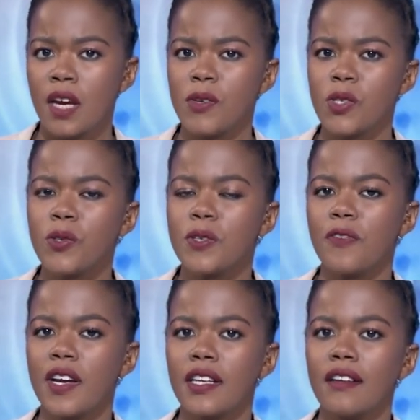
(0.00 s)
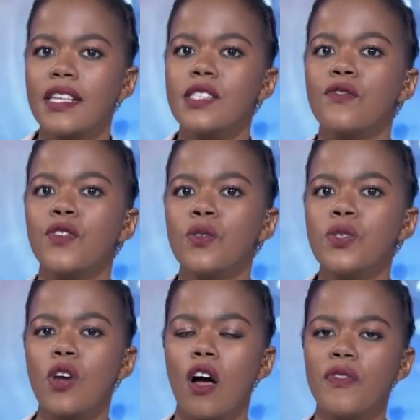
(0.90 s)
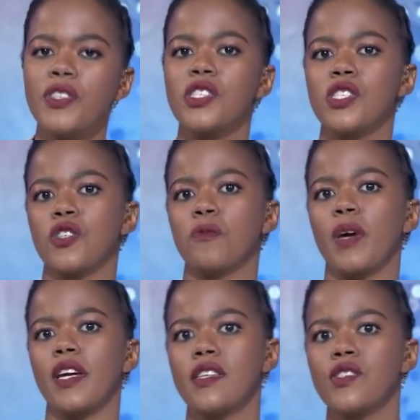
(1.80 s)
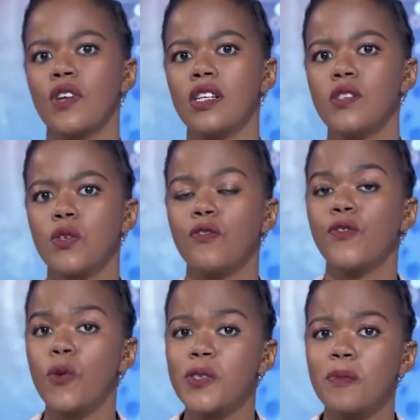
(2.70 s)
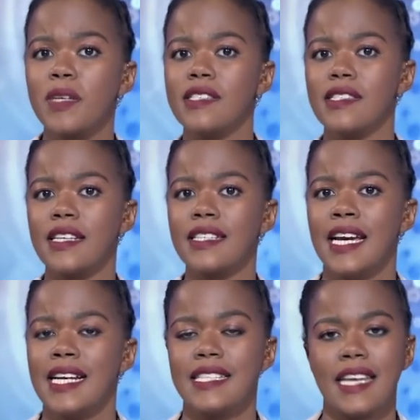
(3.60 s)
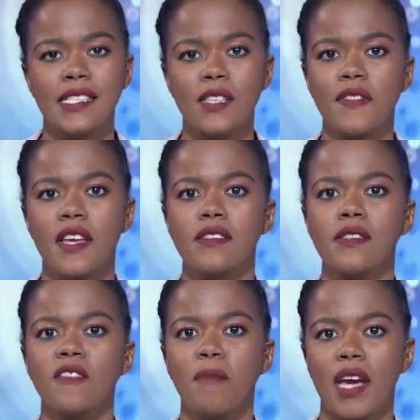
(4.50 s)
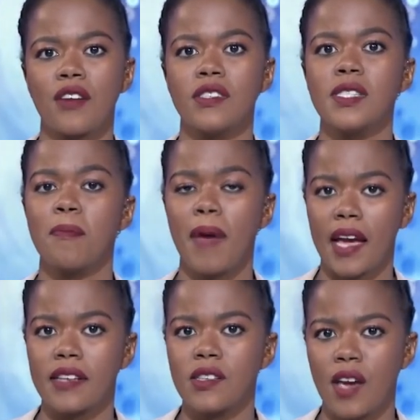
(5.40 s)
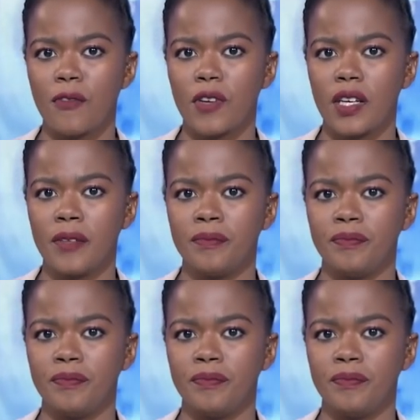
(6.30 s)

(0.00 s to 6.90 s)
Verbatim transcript: And we sought to find out his views on the decision by Israel to forcibly send tens of thousands of migrants back to Africa.